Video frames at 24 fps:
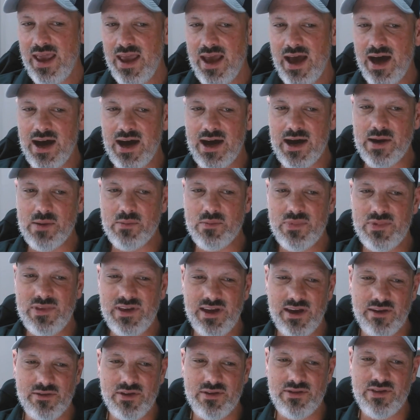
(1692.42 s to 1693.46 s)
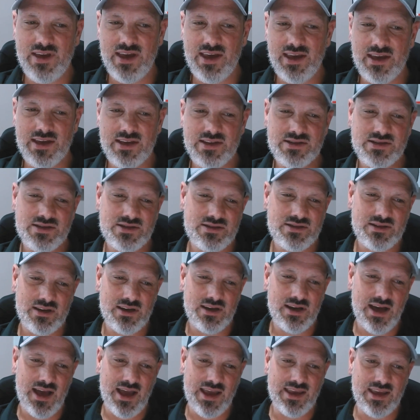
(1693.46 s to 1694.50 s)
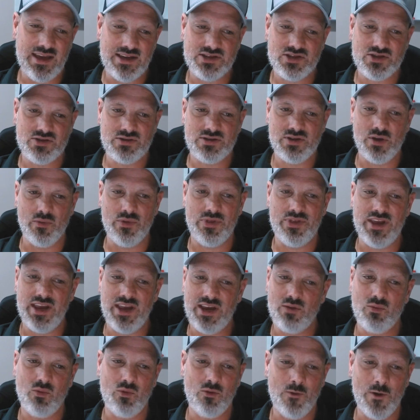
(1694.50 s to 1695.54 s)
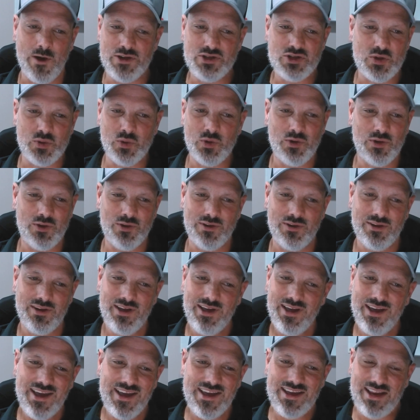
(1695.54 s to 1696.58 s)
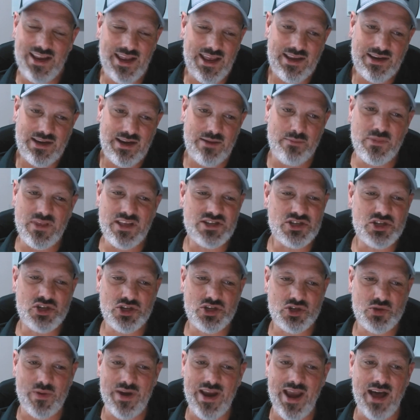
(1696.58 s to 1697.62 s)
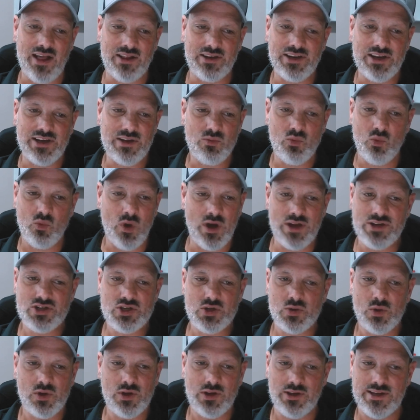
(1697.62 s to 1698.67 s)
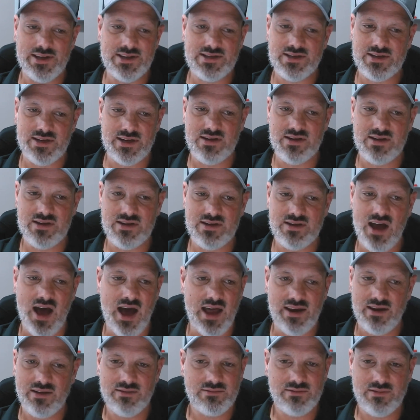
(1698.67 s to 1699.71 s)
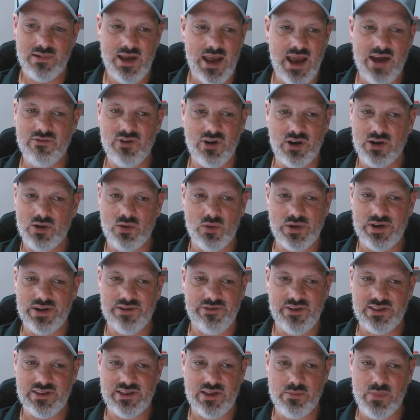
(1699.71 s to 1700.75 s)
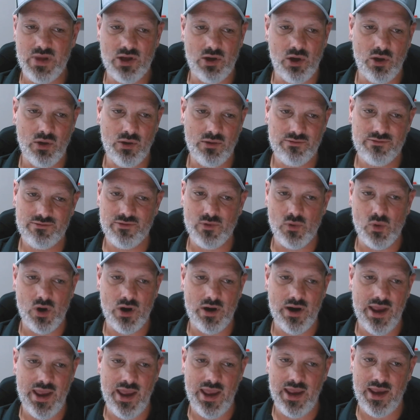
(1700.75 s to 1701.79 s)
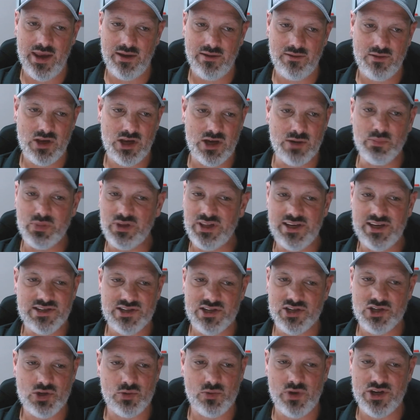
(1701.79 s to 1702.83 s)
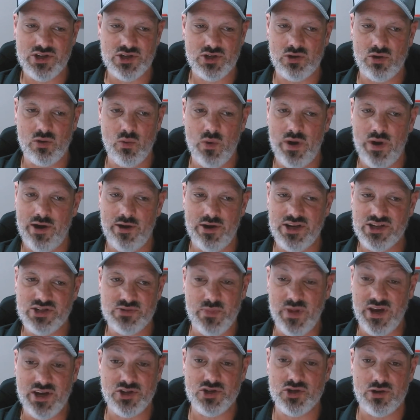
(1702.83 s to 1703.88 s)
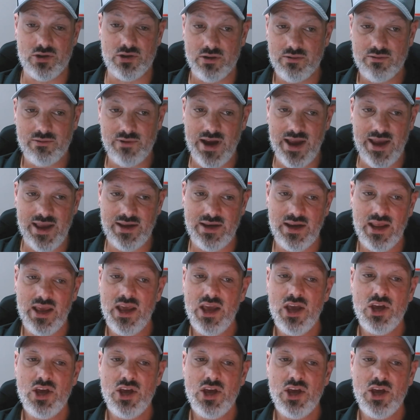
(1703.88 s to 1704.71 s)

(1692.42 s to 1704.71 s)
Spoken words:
The other thing is, I guess, don't think one tool, and this is just reality, one tool is not ever going to fit the bill for a complete situational awareness picture, right?